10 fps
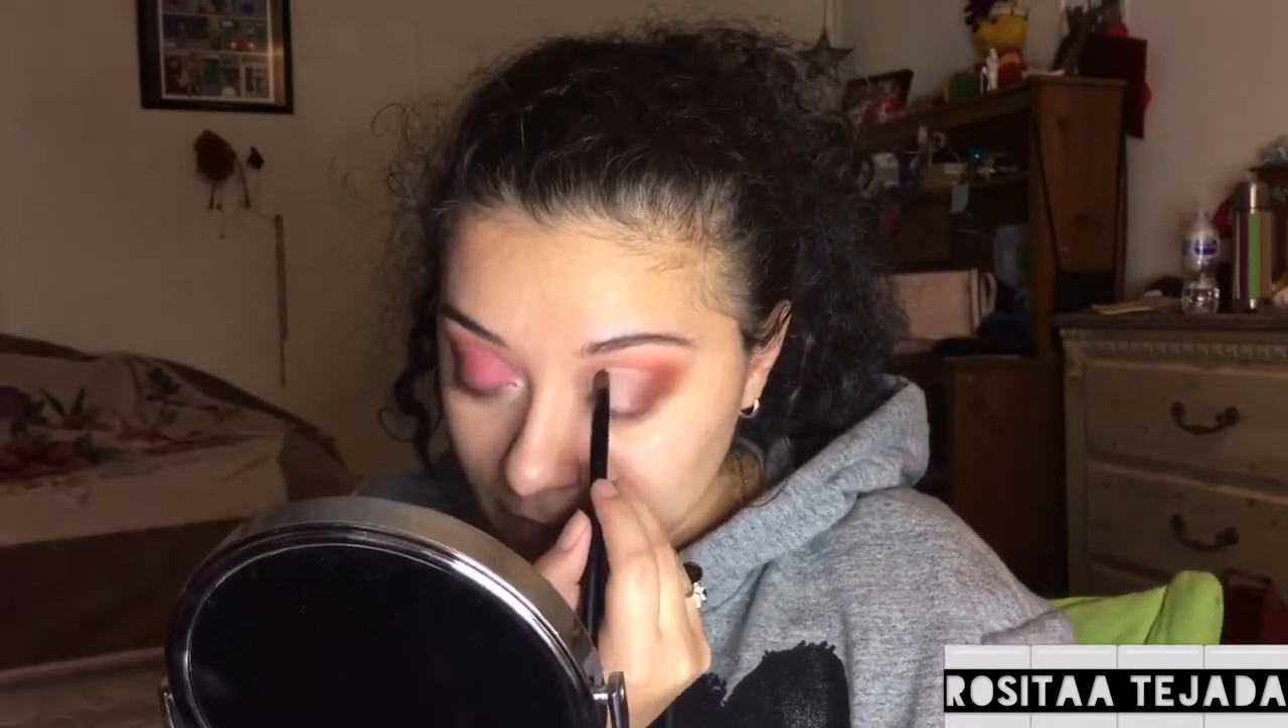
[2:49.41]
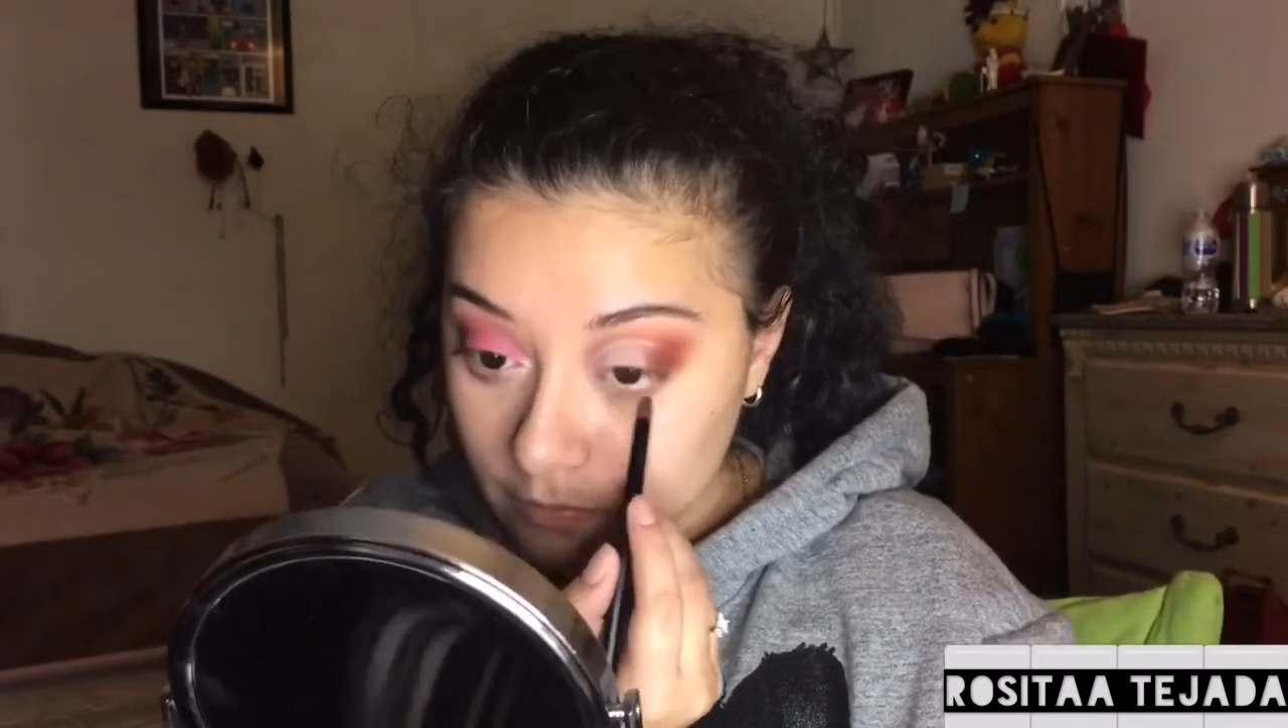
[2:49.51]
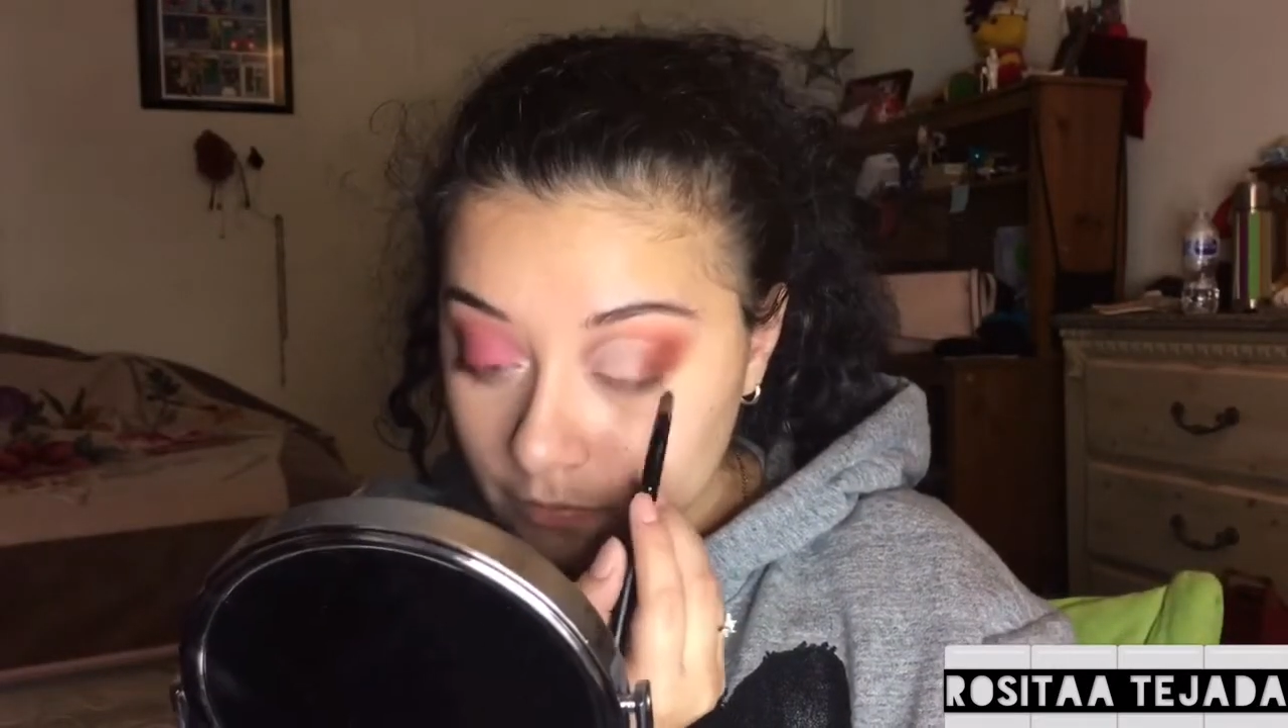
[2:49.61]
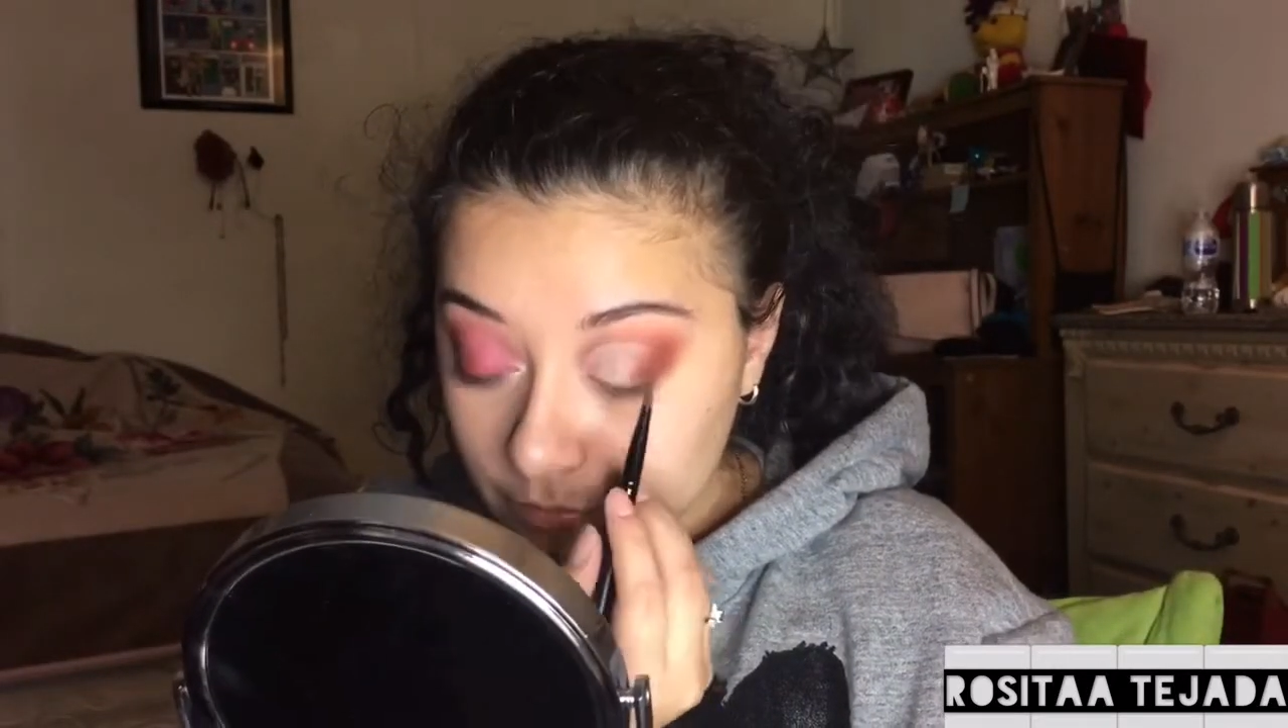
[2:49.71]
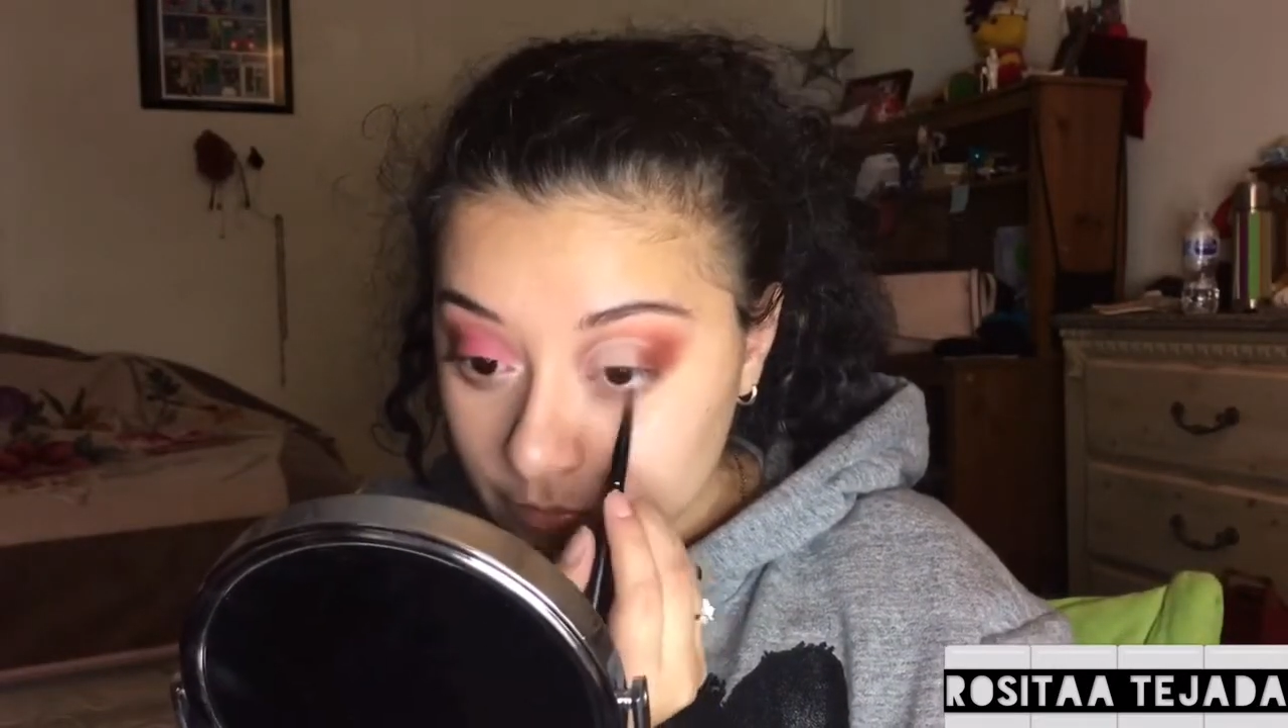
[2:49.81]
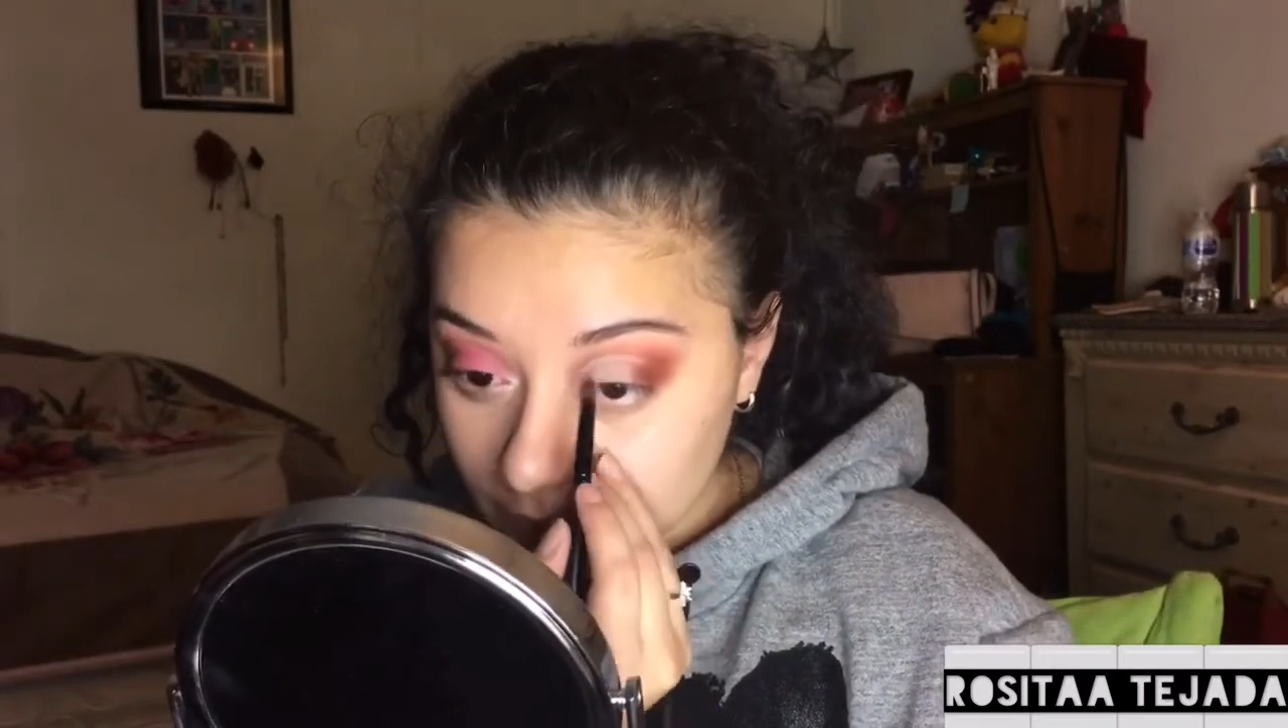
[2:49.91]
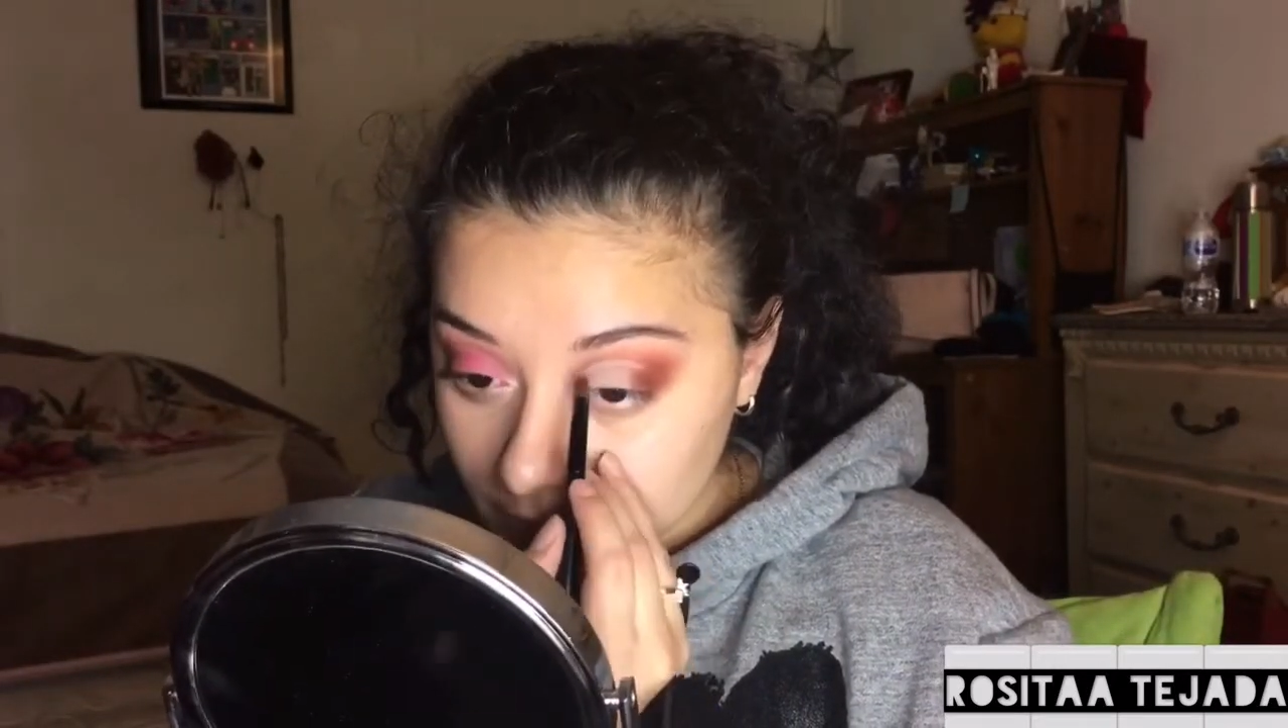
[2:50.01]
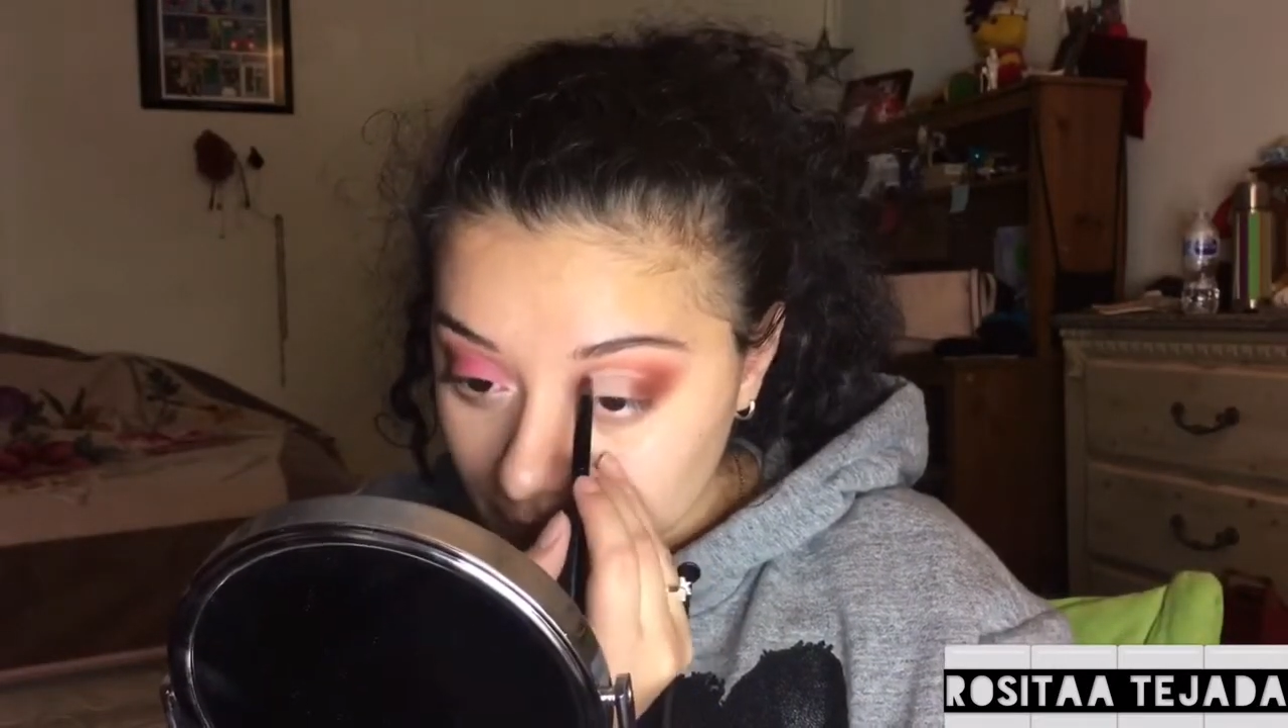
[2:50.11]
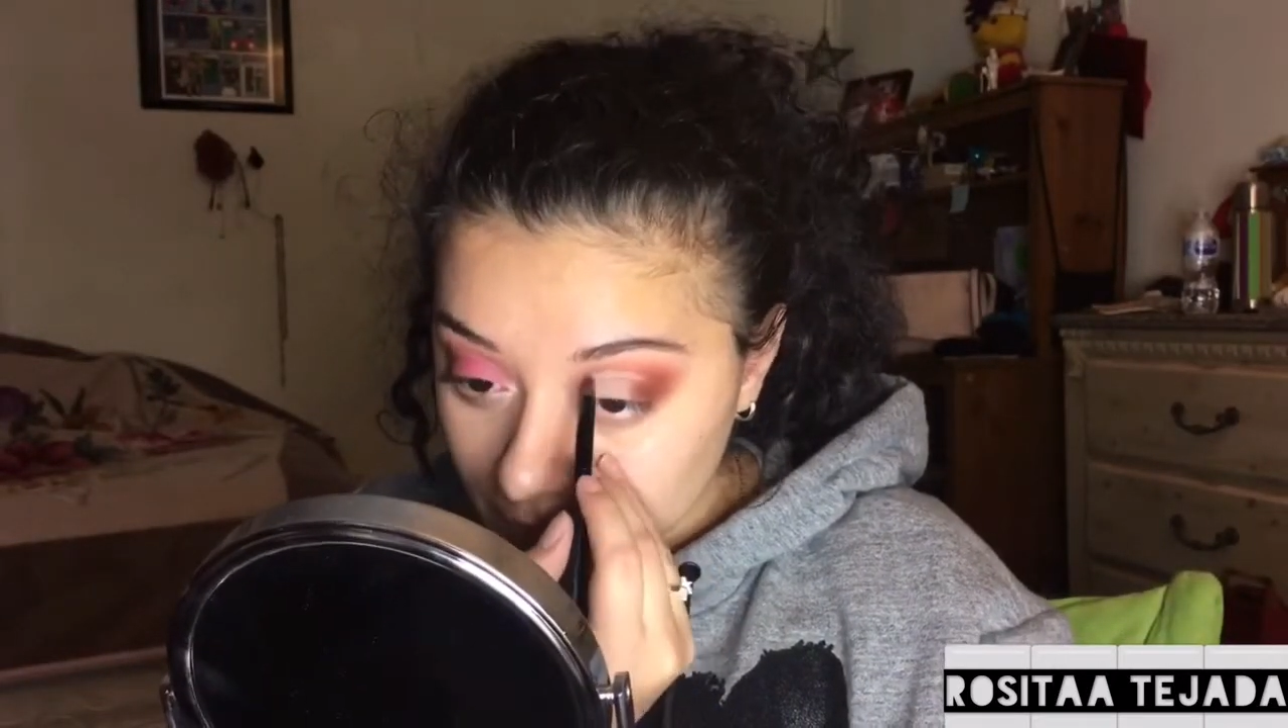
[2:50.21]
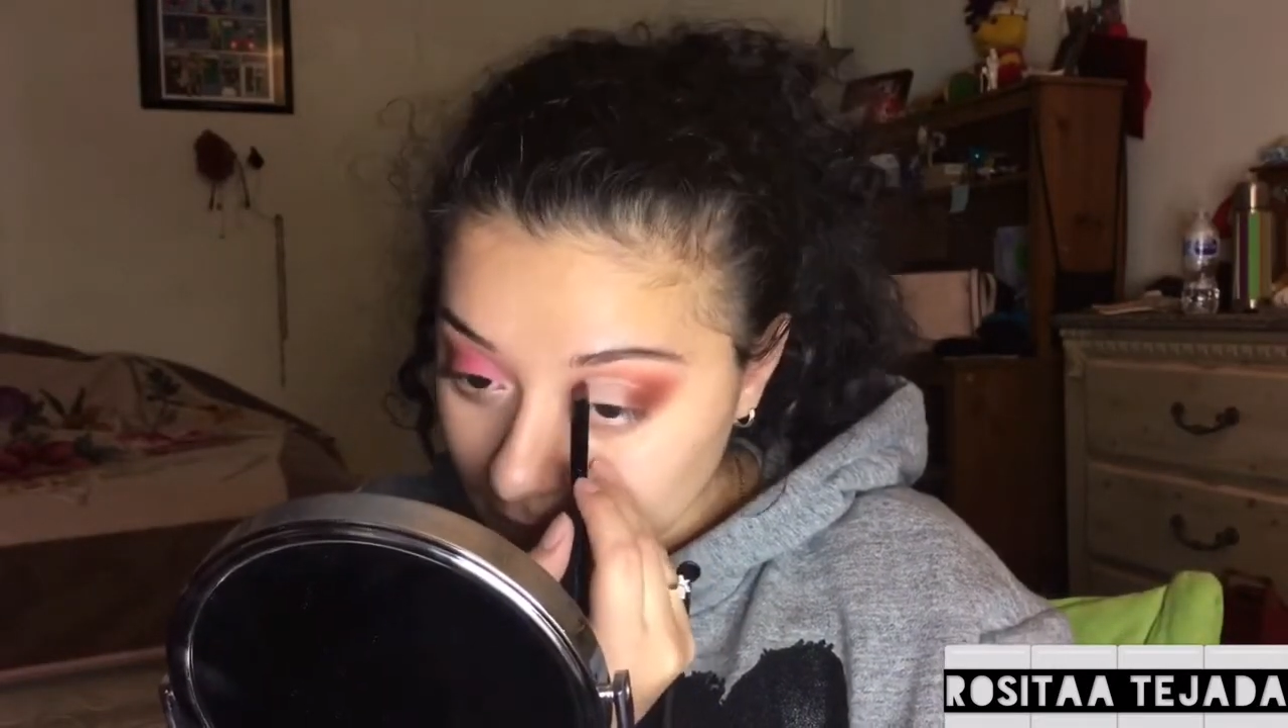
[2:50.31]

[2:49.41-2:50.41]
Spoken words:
in with